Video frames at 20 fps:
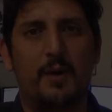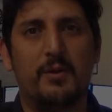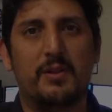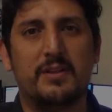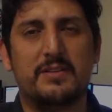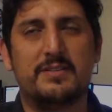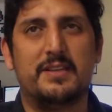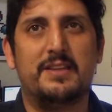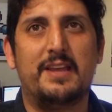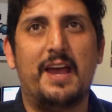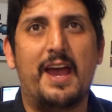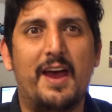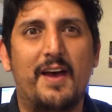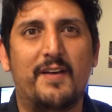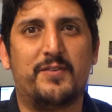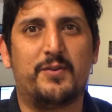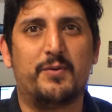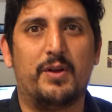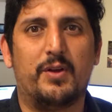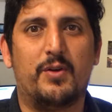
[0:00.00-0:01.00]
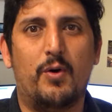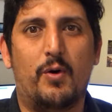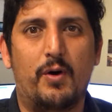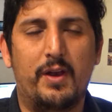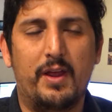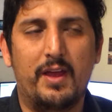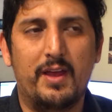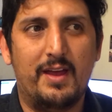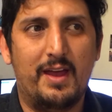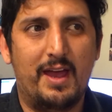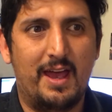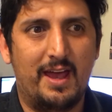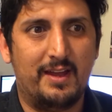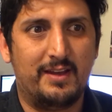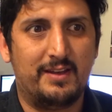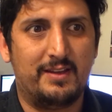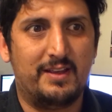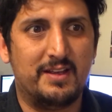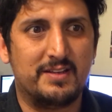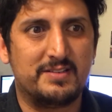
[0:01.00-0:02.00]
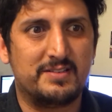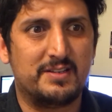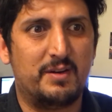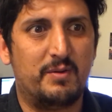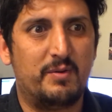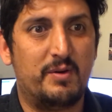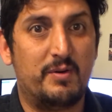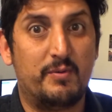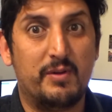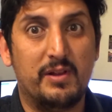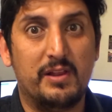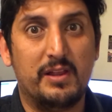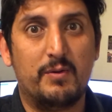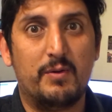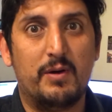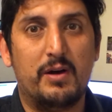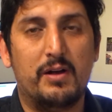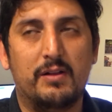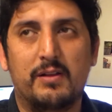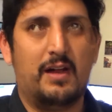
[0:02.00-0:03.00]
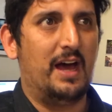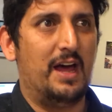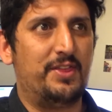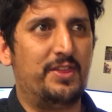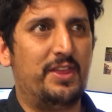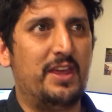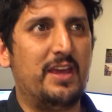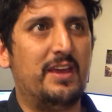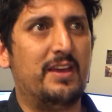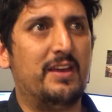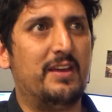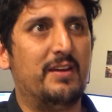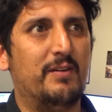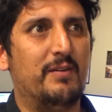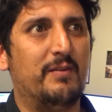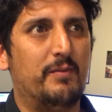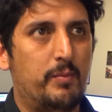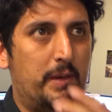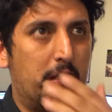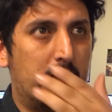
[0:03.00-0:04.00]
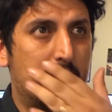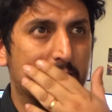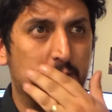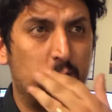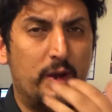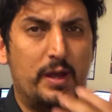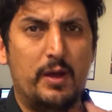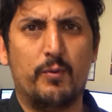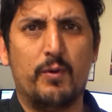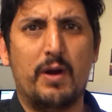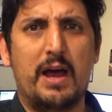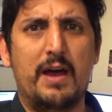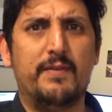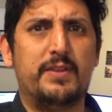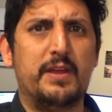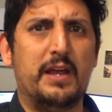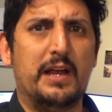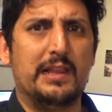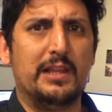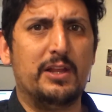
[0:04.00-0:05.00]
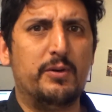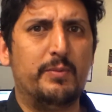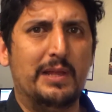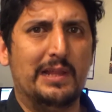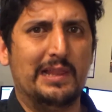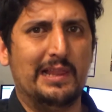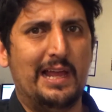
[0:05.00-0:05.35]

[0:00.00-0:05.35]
well it's the day after recording and yesterday went really well. I think because we arrived there a little bit